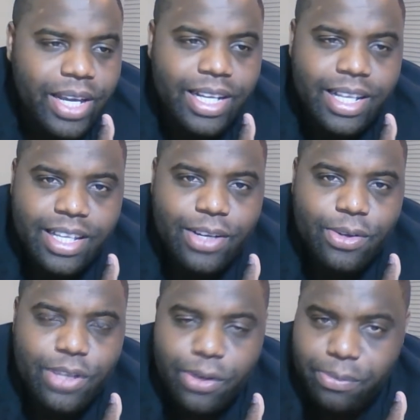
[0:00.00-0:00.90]
And you
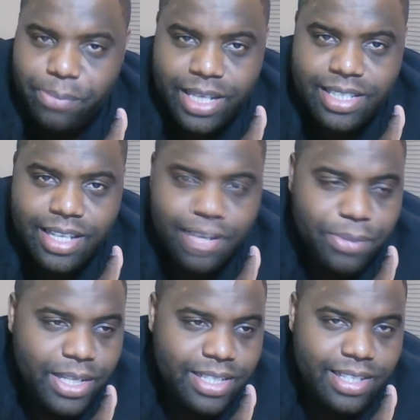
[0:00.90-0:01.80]
know, there's big
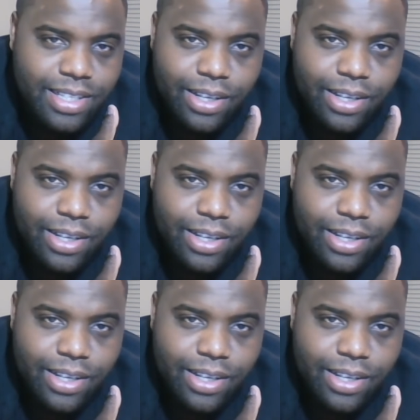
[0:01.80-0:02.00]
set pieces.